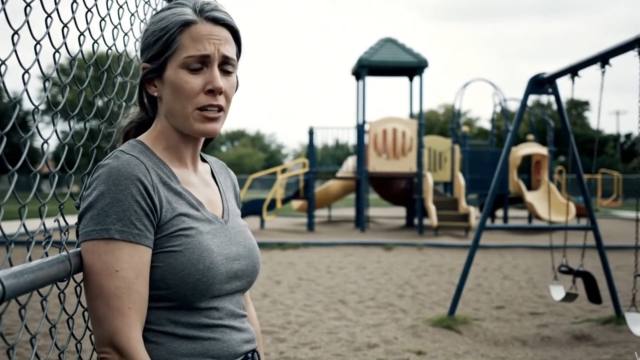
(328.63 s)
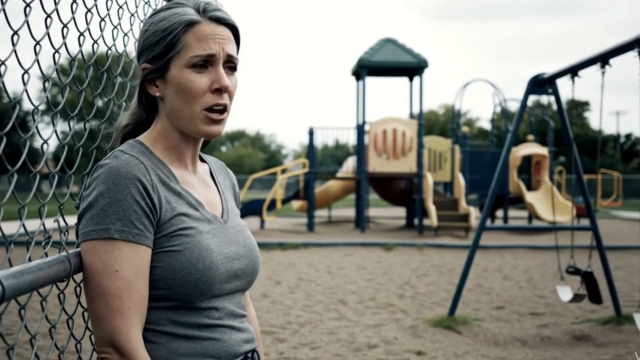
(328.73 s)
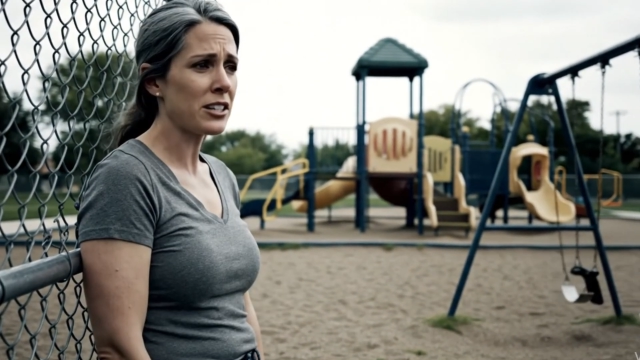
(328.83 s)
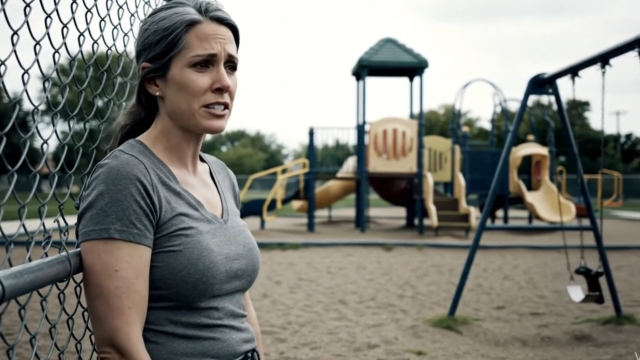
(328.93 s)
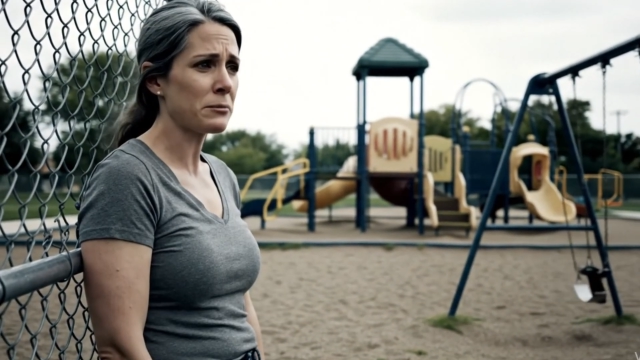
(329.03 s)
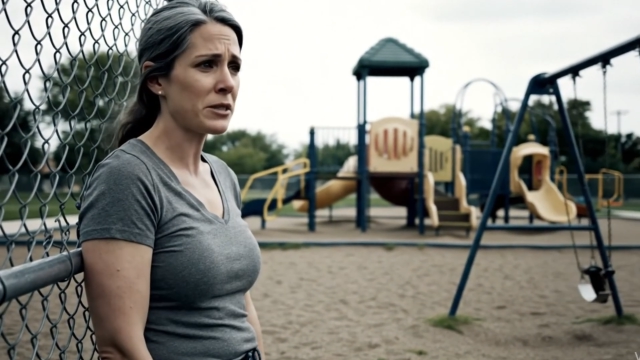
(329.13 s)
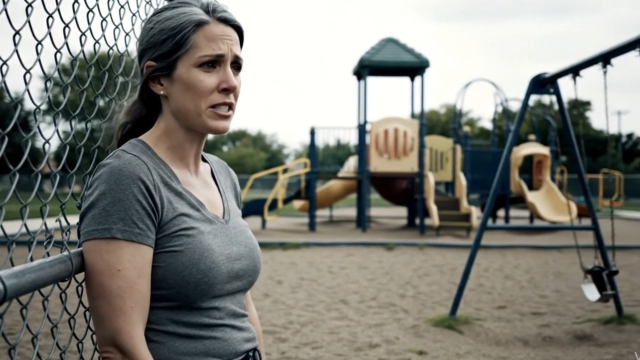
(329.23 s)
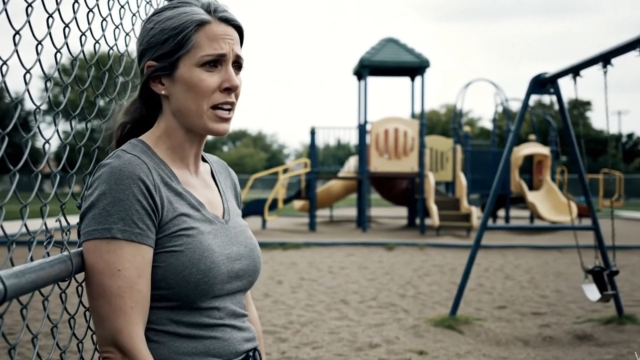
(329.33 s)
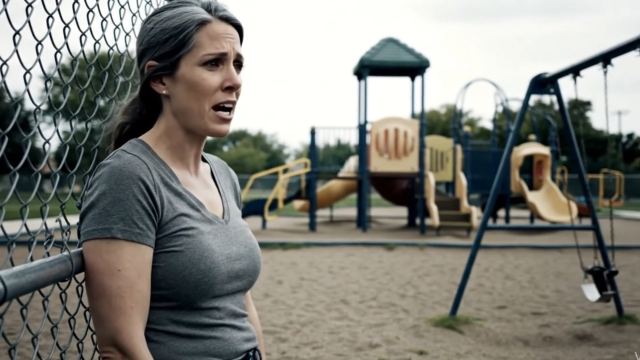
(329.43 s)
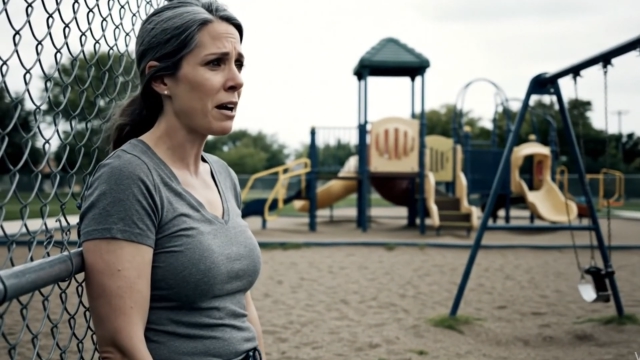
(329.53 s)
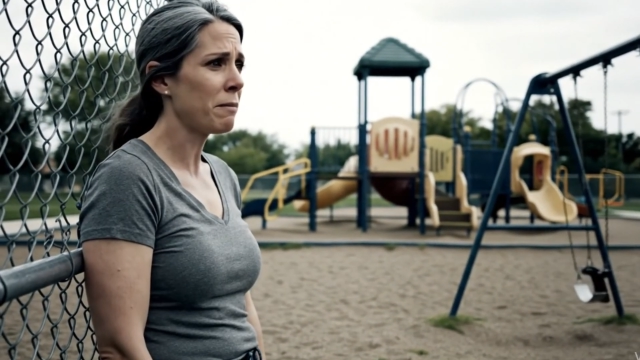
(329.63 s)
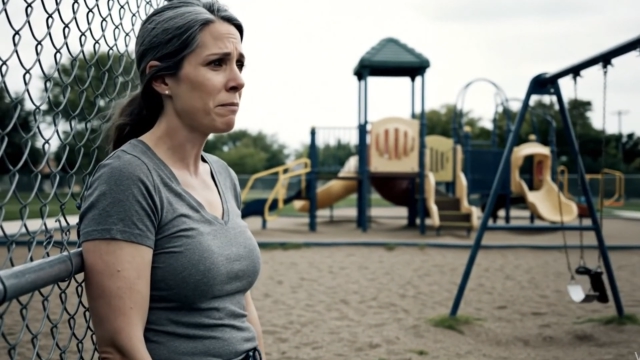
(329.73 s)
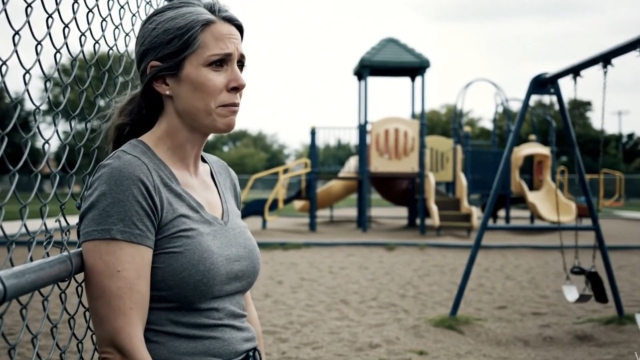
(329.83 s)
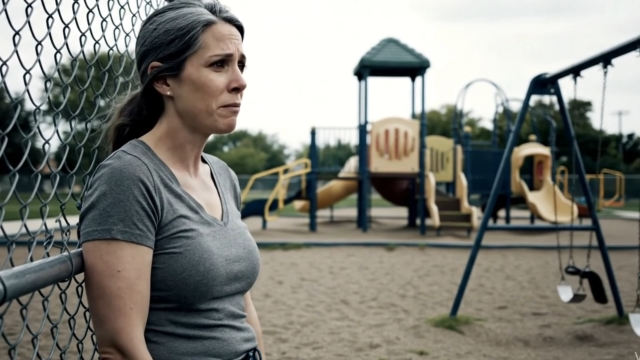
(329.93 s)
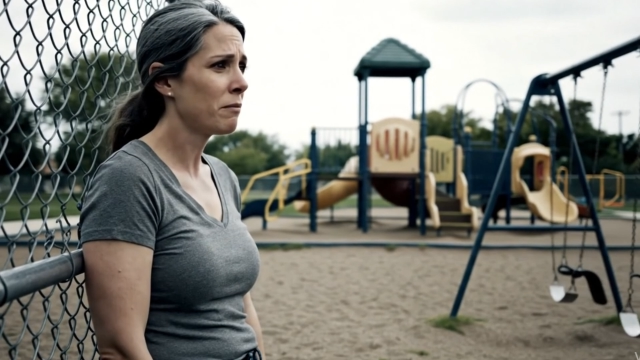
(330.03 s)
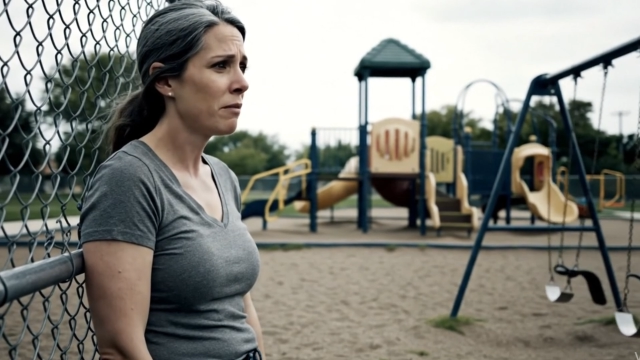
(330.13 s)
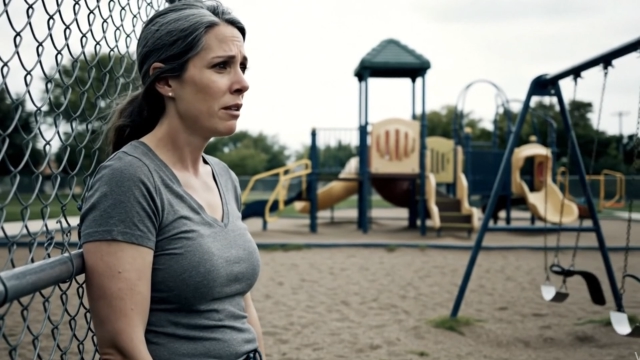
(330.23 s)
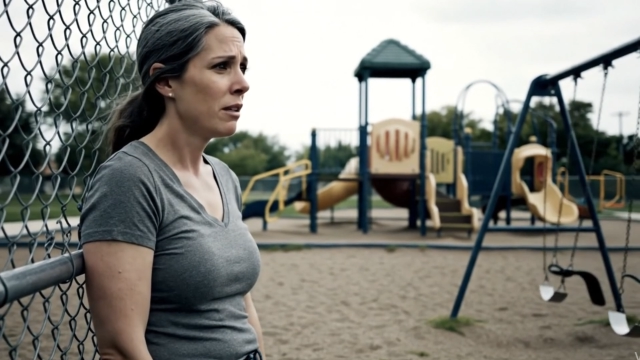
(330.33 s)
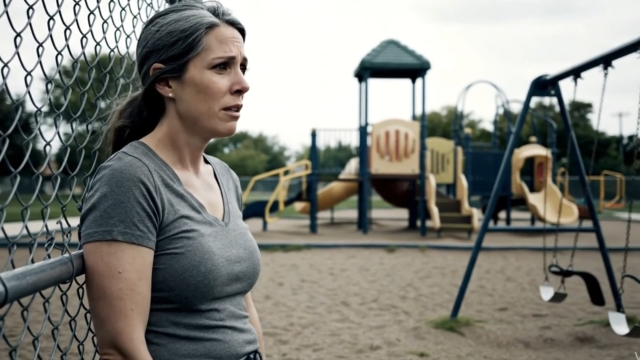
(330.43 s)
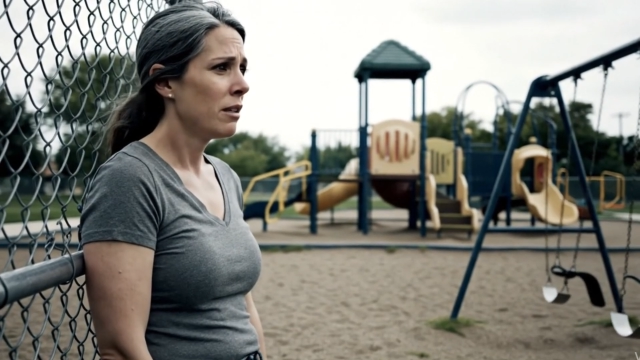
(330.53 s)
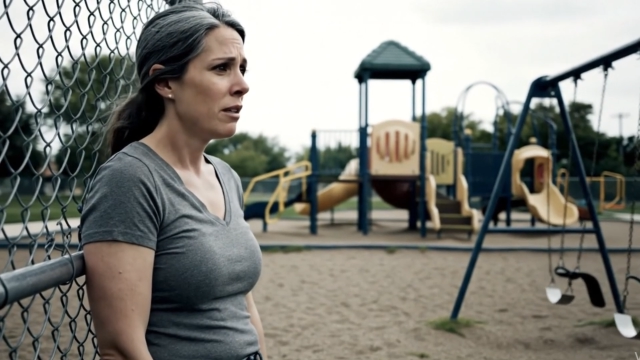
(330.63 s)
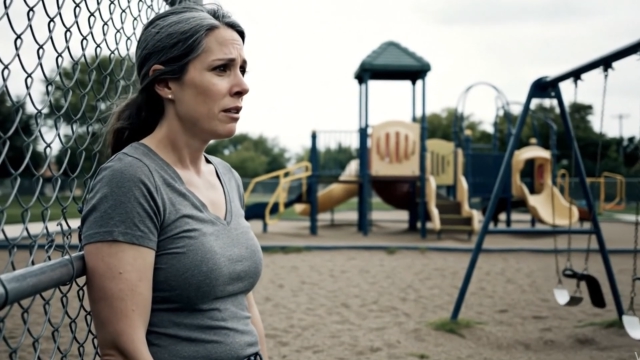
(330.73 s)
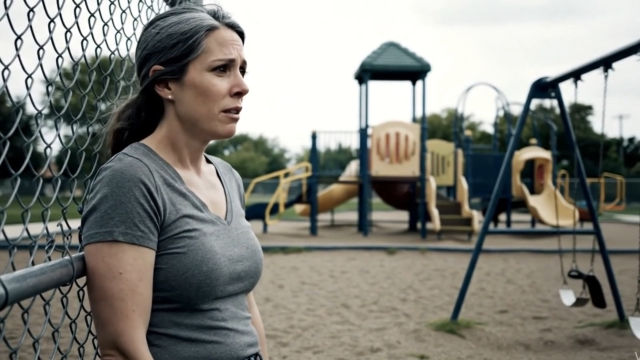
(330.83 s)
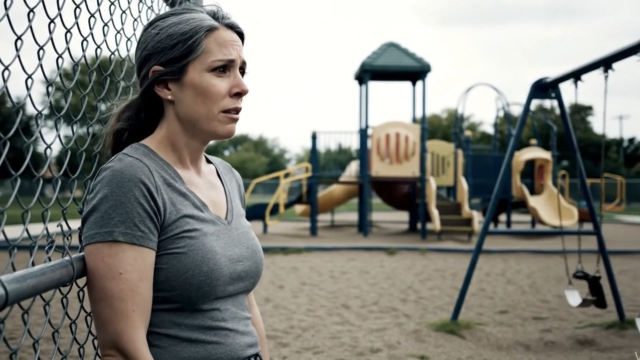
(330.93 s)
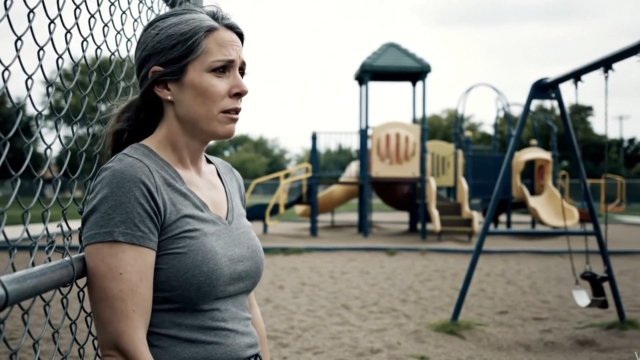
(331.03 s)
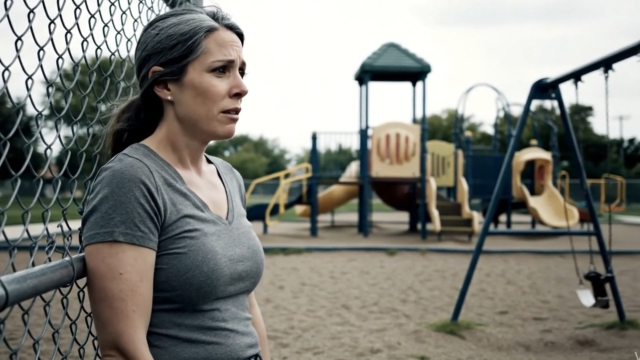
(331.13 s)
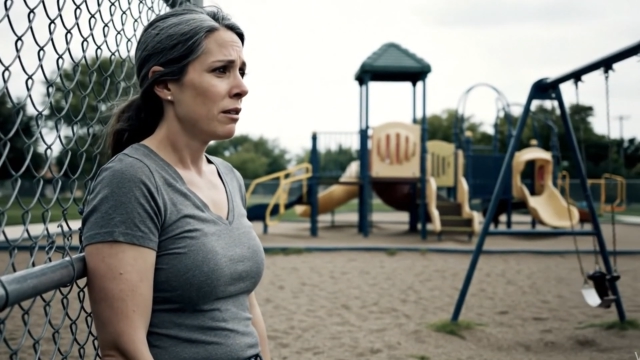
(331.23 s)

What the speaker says: went well yesterday. I couldn't leave Jason.